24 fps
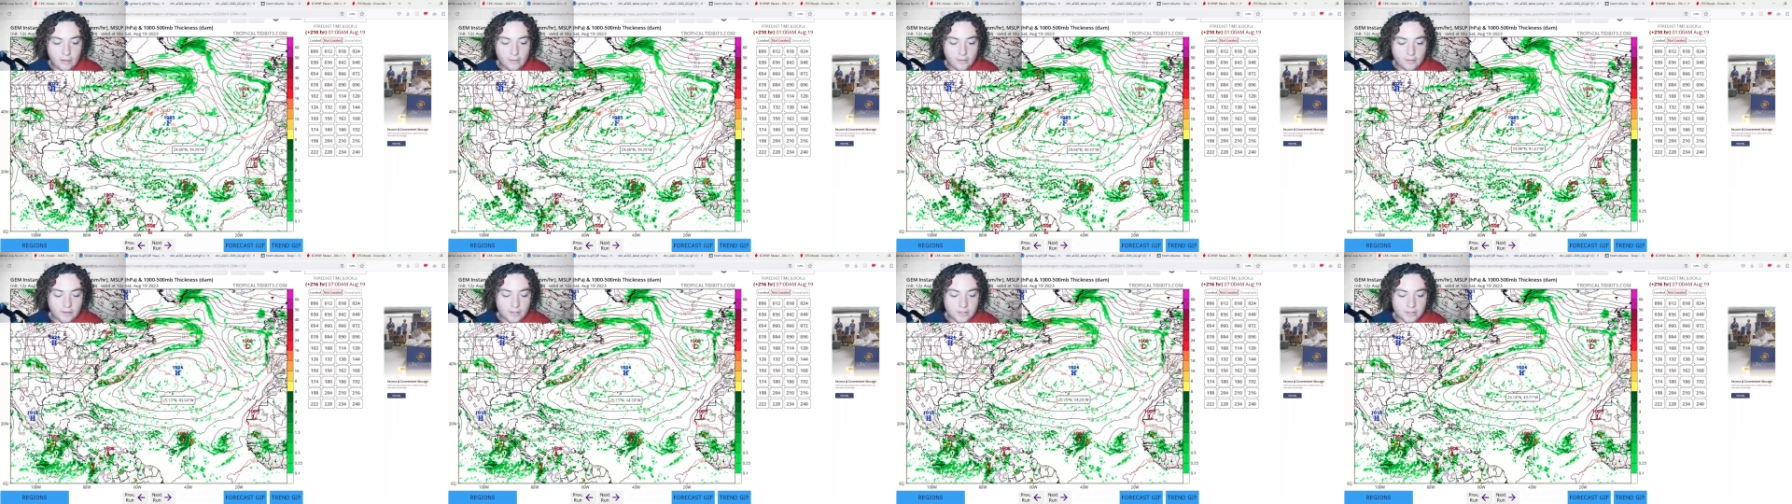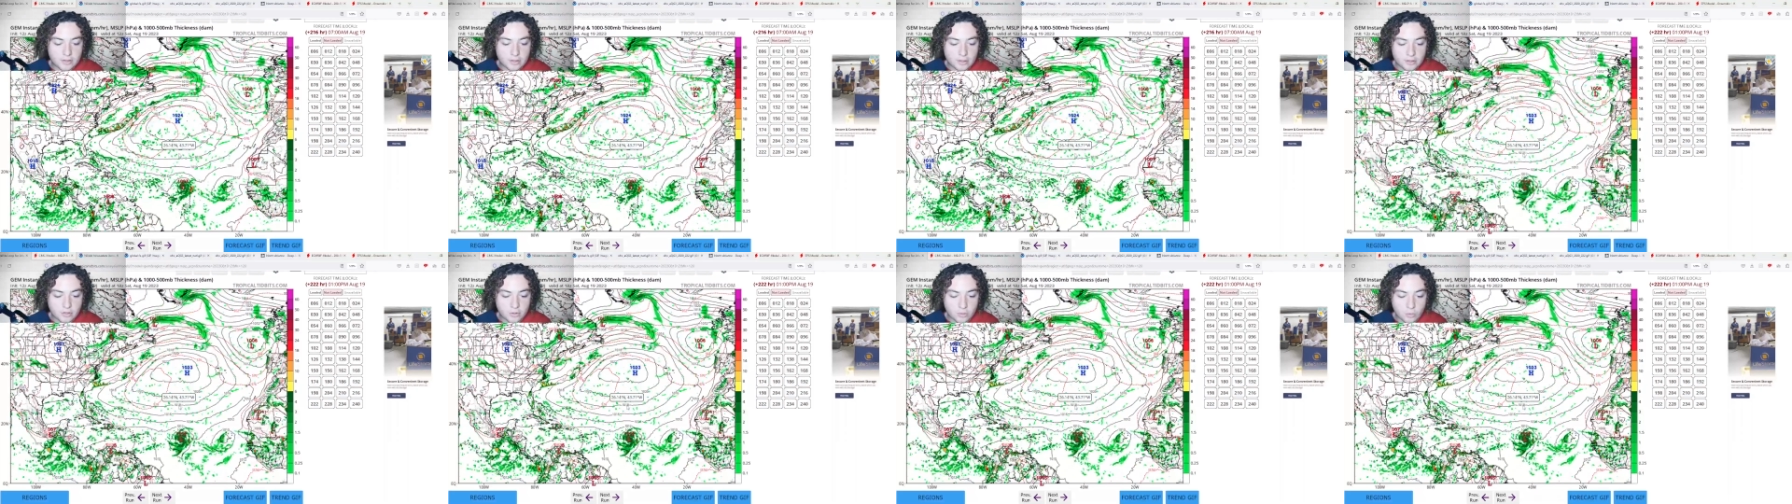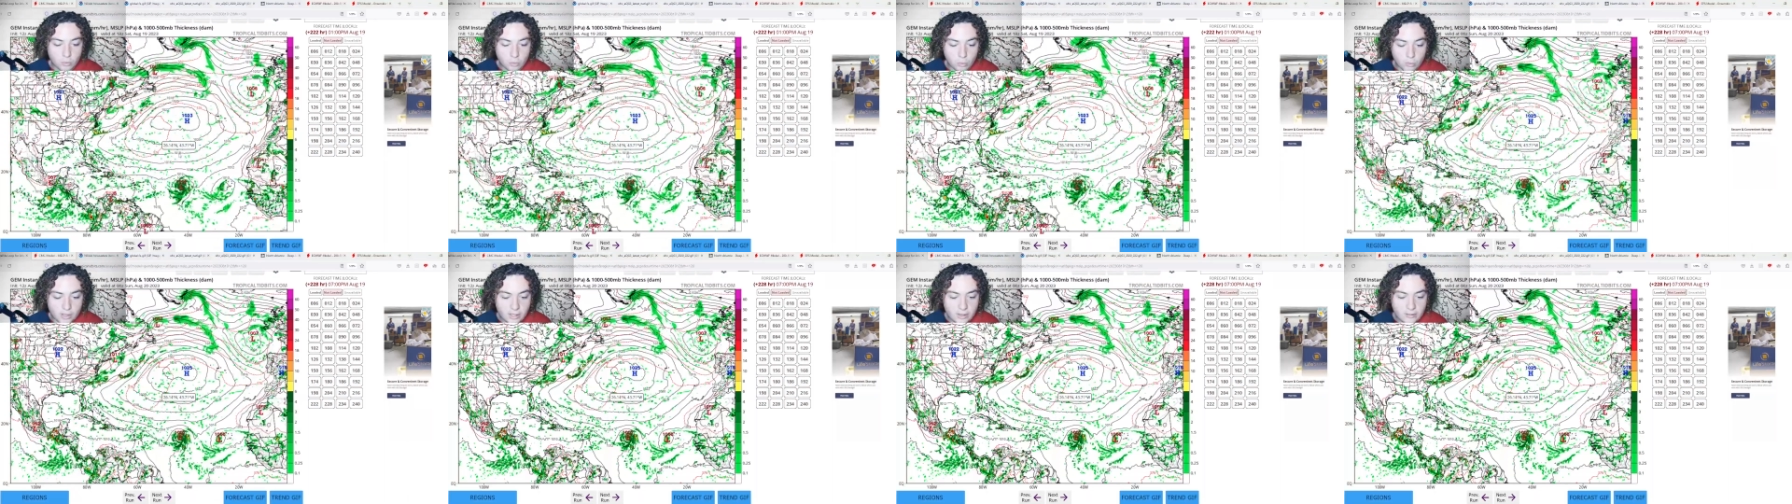Things start to
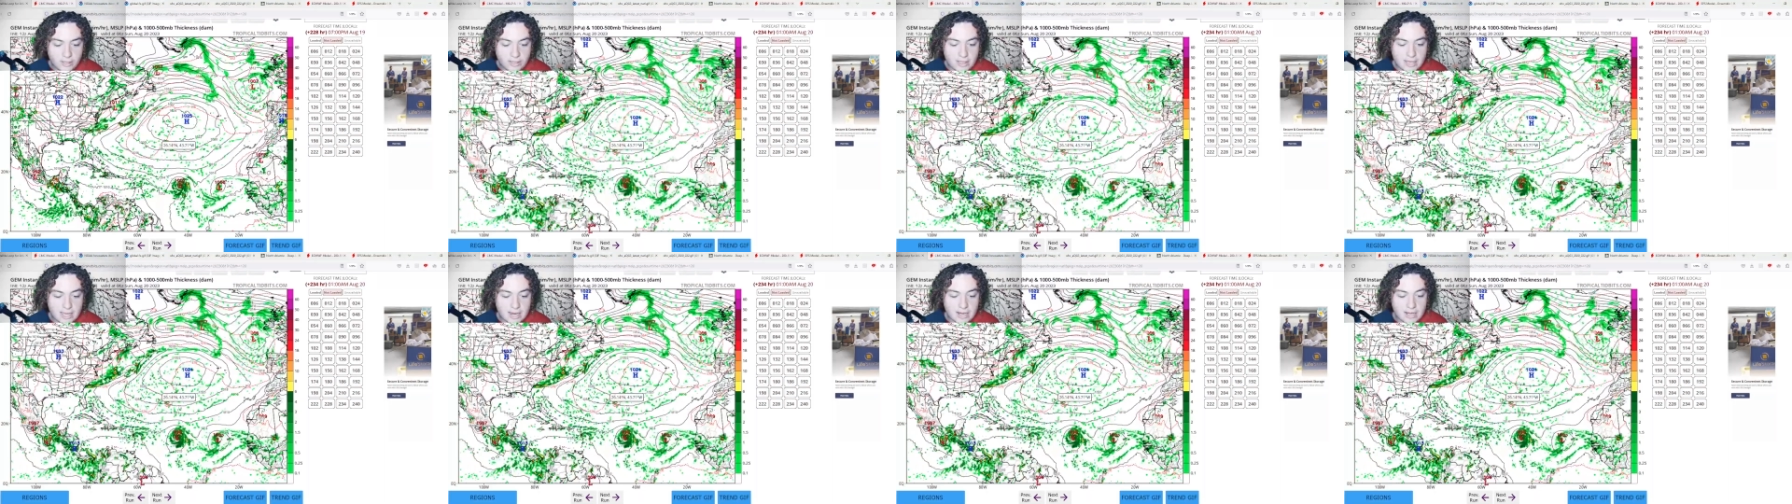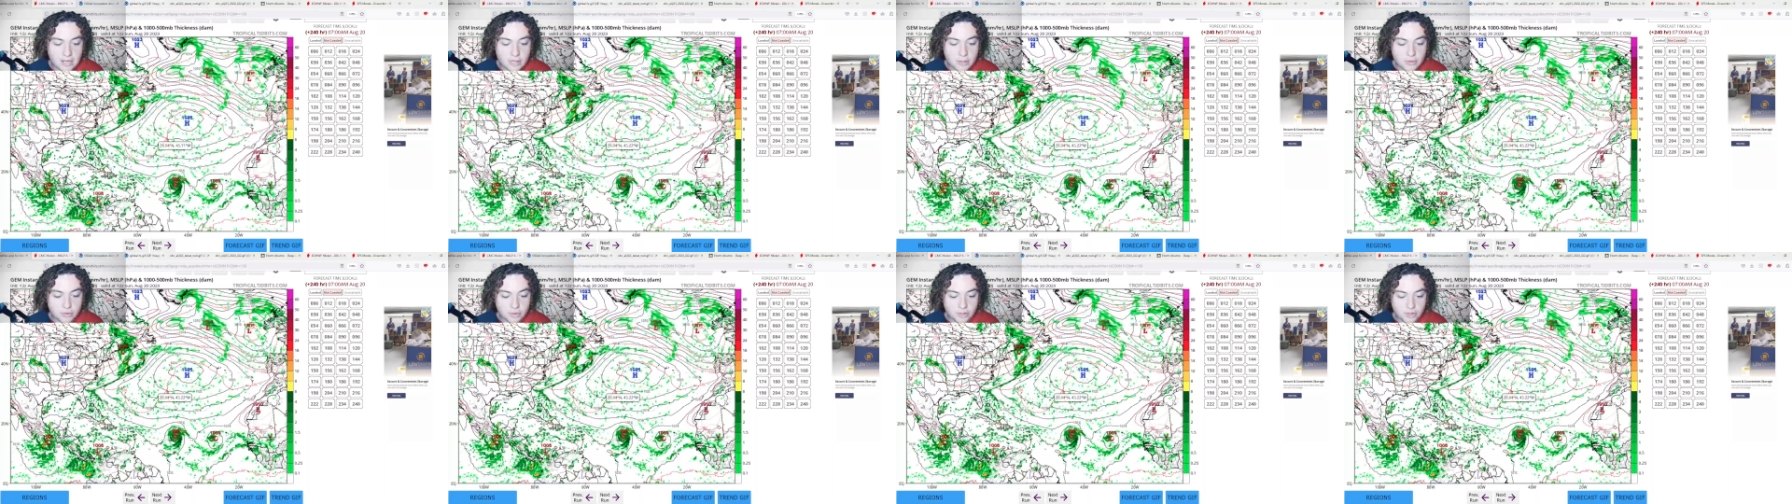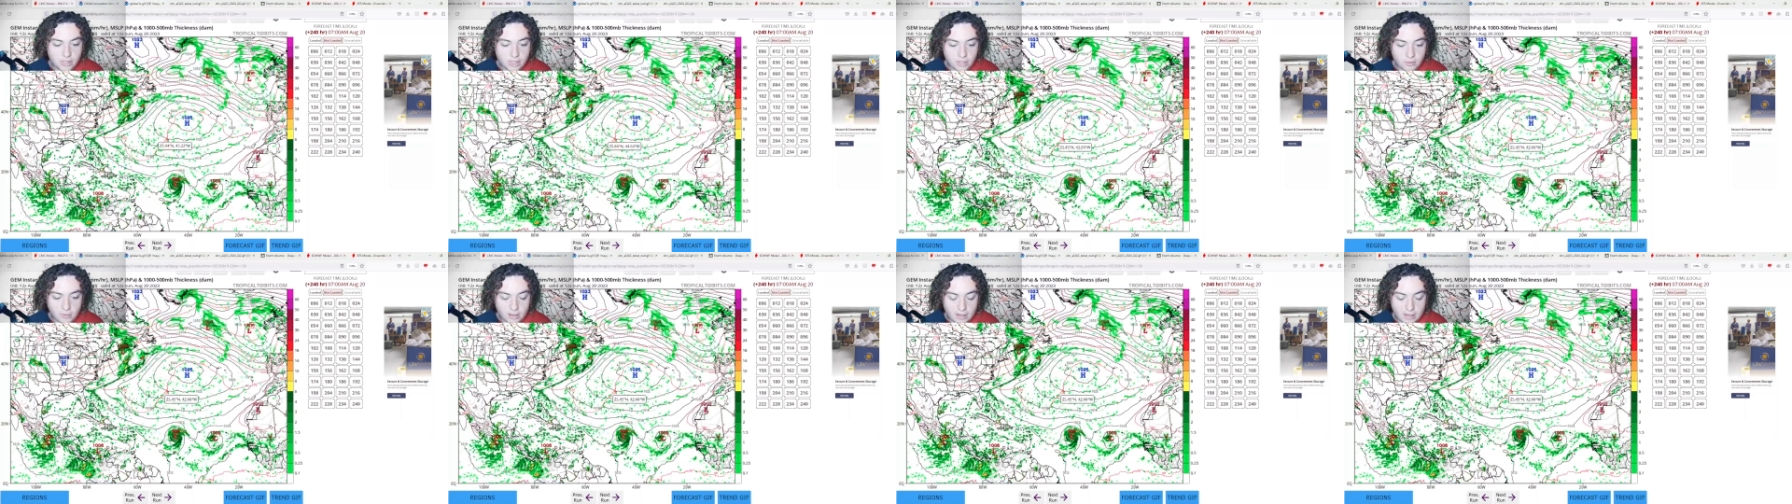really get
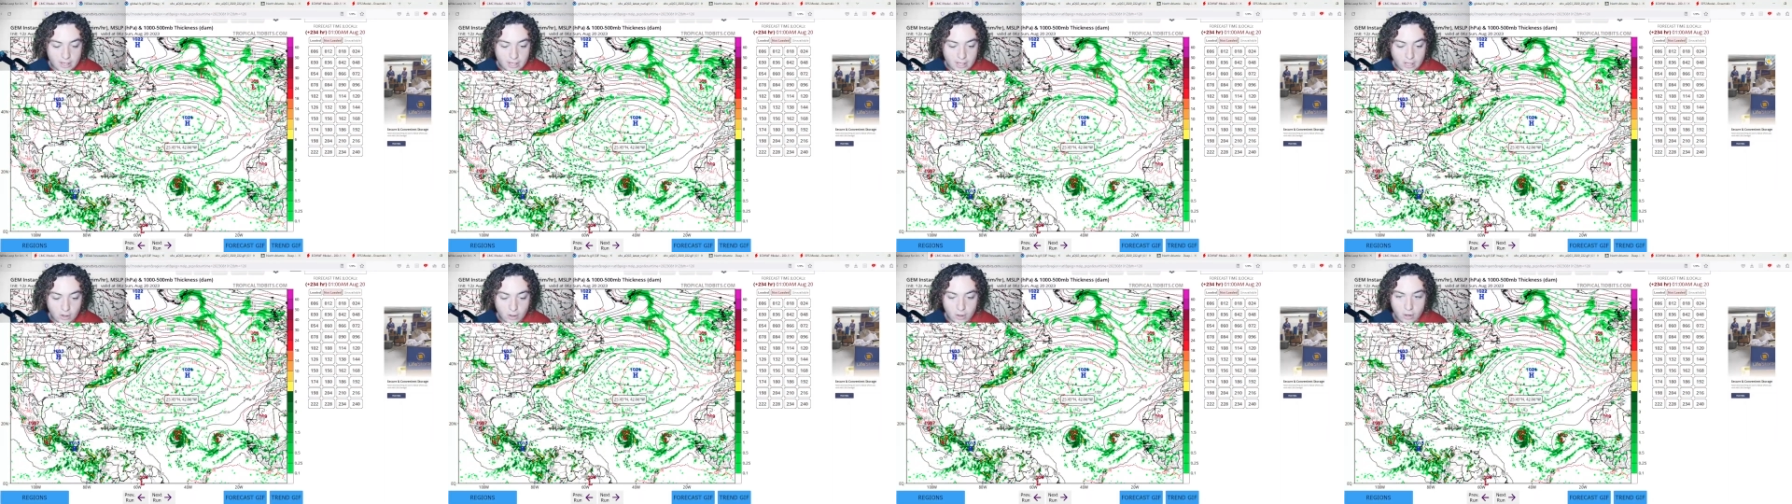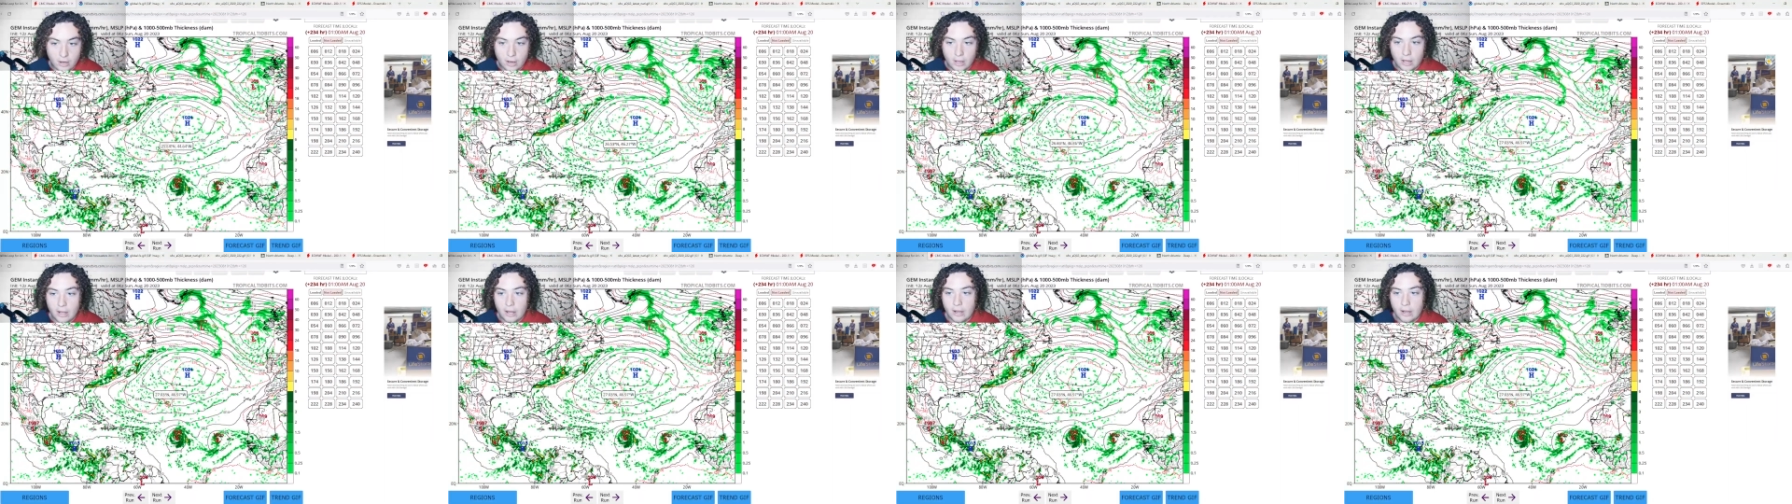interesting right here.